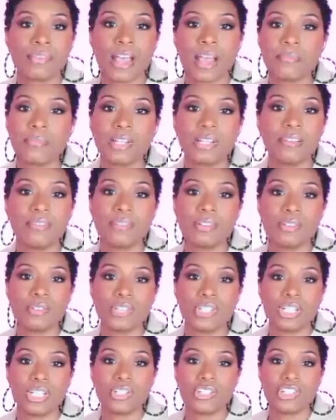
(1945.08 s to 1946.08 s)
I'm not even
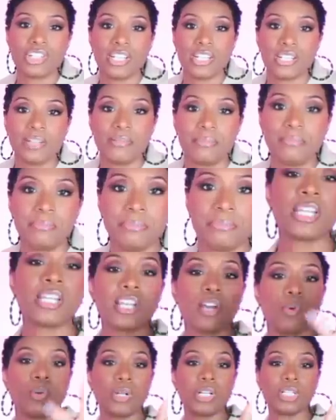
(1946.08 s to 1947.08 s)
gonna touch that.
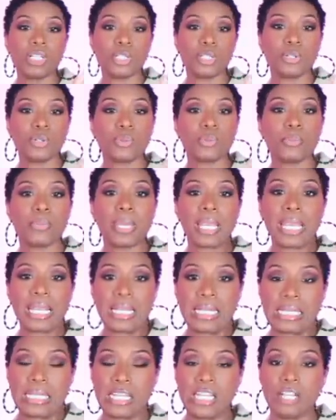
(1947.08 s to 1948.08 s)
Now, I wanted to throw the
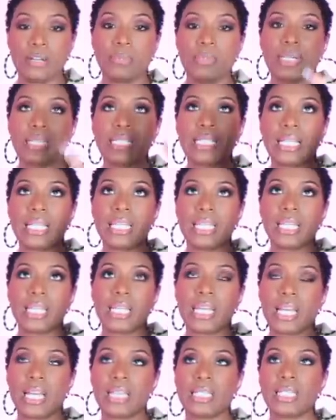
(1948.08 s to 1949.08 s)
bag in here because I think
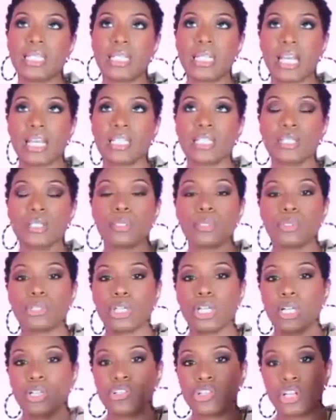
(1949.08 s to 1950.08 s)
it adds a nice little
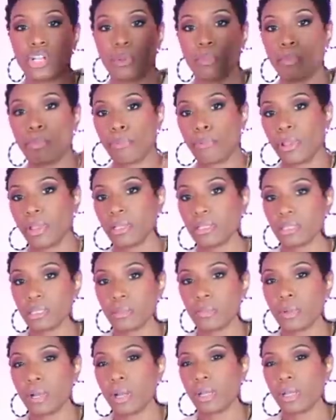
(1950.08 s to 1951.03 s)
touch, and it breaks up